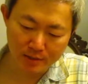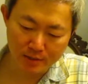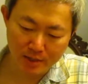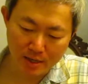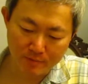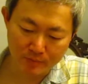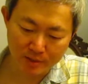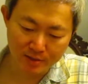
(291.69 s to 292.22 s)
the
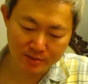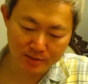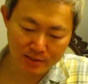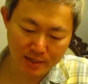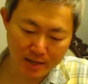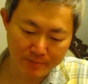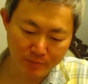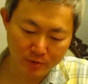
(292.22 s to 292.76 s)
empty
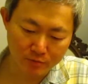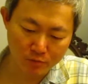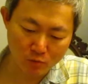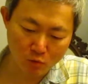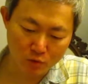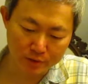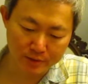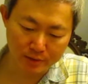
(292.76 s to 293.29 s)
slab of
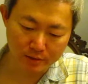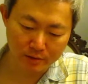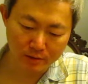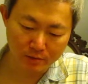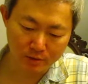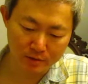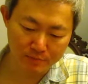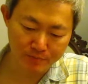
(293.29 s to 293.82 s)
water
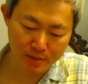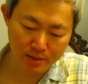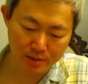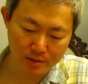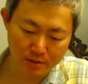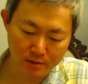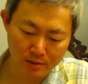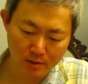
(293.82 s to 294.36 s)
on the pier,